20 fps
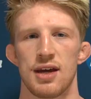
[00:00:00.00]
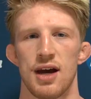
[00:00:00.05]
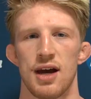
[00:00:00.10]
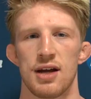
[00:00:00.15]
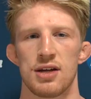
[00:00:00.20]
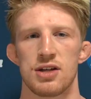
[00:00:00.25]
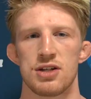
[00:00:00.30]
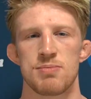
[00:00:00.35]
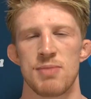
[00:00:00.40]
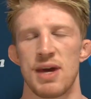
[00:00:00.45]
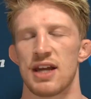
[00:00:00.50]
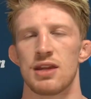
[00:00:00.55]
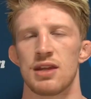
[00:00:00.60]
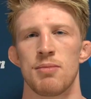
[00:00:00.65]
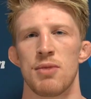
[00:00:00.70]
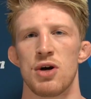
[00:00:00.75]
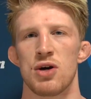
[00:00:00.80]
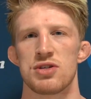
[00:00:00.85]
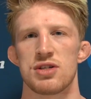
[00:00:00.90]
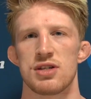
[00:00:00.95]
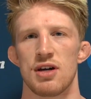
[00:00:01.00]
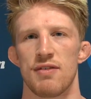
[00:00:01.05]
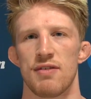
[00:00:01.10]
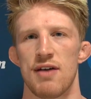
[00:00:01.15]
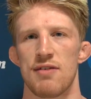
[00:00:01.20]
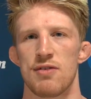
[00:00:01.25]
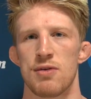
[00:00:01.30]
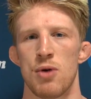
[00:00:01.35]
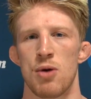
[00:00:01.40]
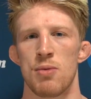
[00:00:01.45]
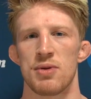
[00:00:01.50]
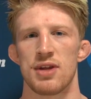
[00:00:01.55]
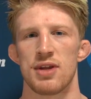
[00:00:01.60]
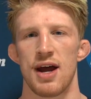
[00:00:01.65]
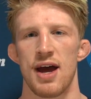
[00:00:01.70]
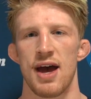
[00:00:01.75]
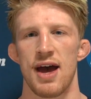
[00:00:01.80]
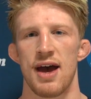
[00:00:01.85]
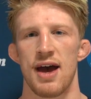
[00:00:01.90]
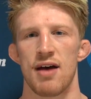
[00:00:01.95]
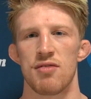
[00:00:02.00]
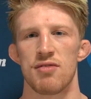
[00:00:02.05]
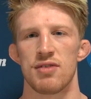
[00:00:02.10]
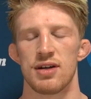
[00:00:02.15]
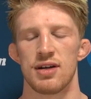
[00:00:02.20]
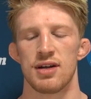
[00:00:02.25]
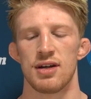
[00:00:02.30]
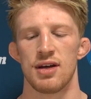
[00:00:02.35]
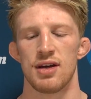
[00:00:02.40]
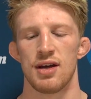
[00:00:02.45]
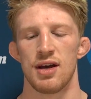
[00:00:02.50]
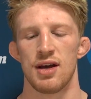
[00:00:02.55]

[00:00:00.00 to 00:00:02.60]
just making the most of every moment that I have, and